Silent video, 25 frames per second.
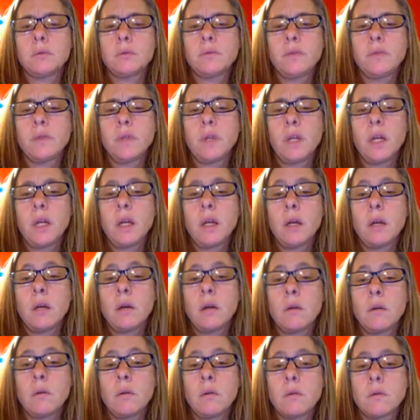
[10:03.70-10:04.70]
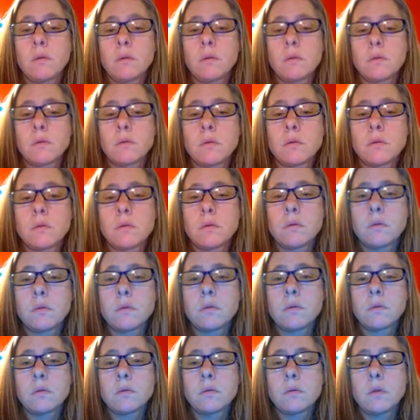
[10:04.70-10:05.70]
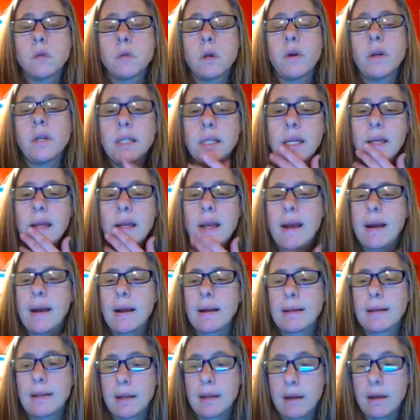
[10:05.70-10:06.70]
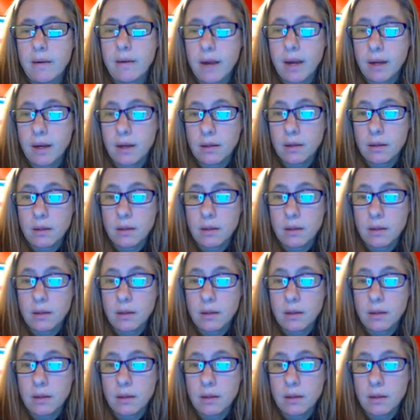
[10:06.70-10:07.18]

for now. Tea Act. All right.